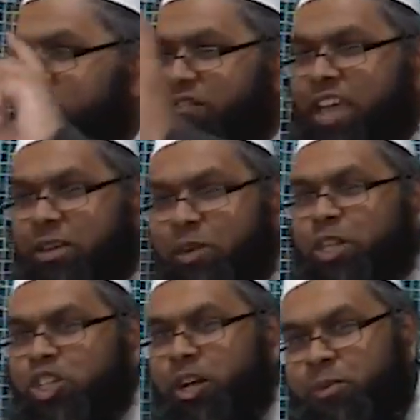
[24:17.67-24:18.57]
a fake
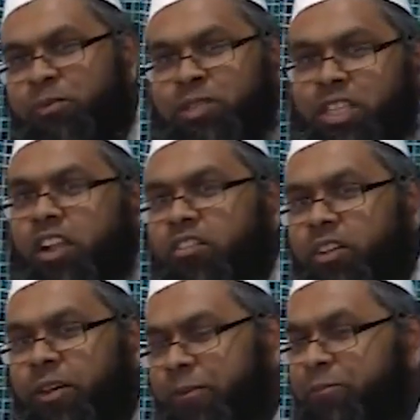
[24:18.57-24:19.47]
picture of
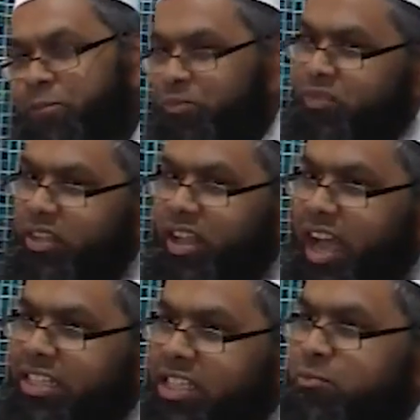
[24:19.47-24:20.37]
himself.
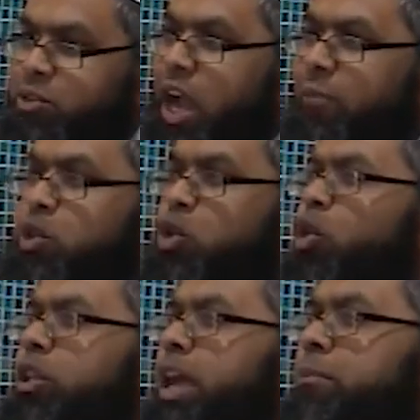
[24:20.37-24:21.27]
And sometimes you
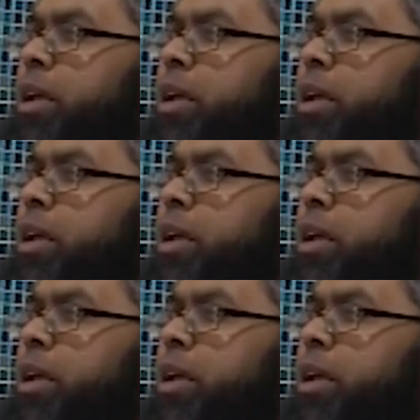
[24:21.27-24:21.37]
call them,